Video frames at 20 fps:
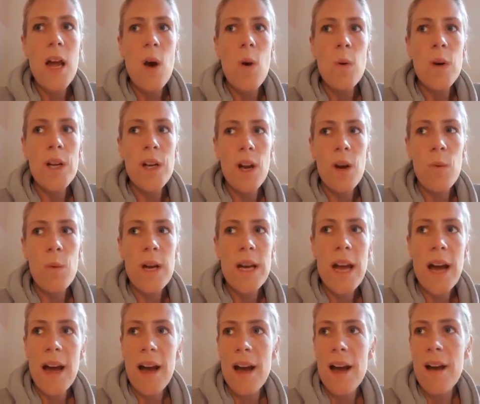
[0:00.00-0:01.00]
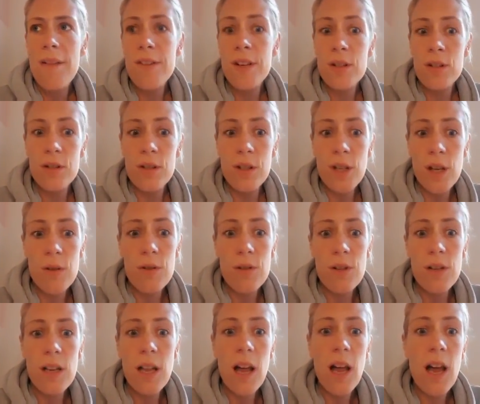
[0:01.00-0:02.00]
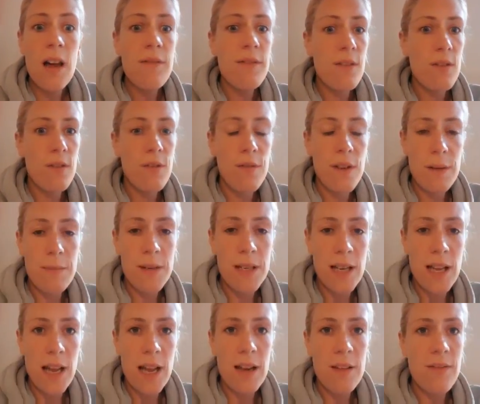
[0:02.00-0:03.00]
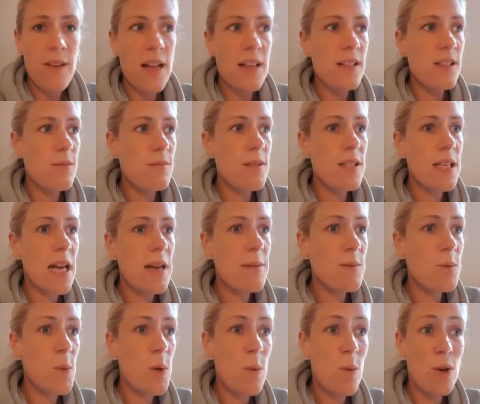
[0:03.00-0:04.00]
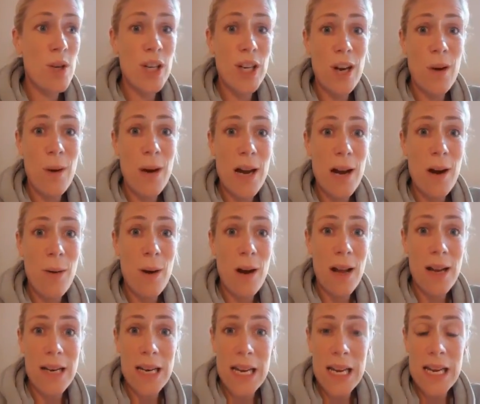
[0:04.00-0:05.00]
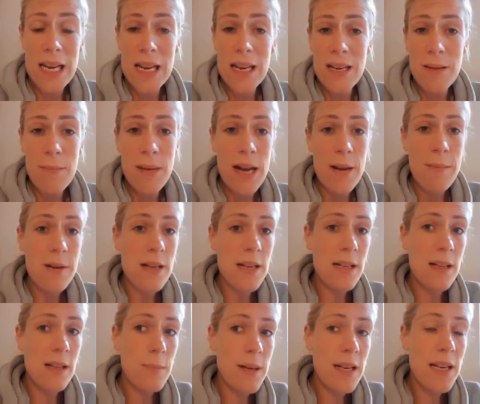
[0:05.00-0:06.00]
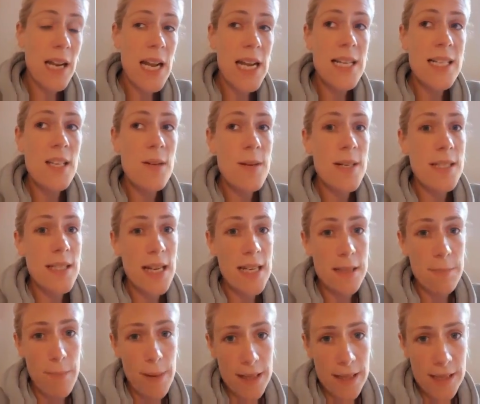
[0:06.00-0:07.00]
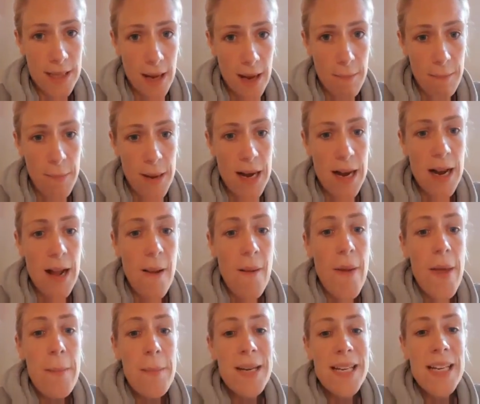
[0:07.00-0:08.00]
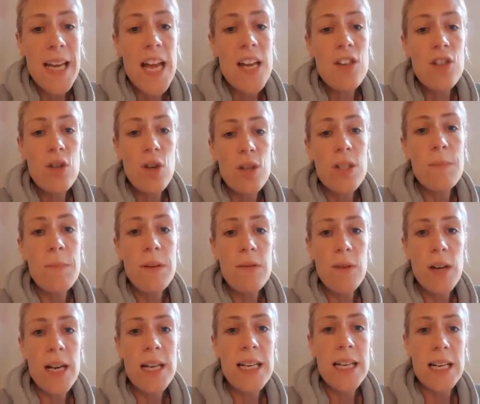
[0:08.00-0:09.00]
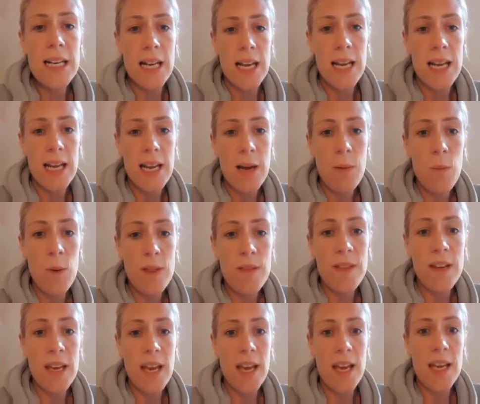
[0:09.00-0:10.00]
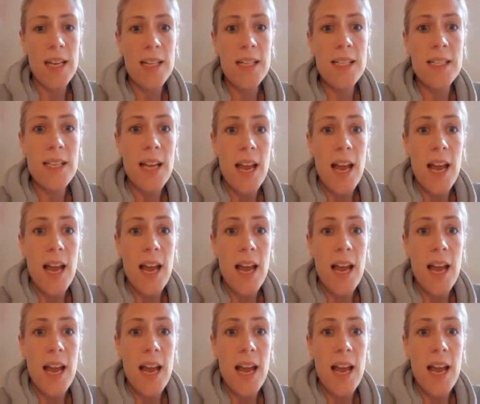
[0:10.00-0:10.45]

You know, we have a good social life, a good family life, and sometimes we want to go out and eat and it might be a little bit late, so it sets bedtime back. But again, just be really clear with the kids.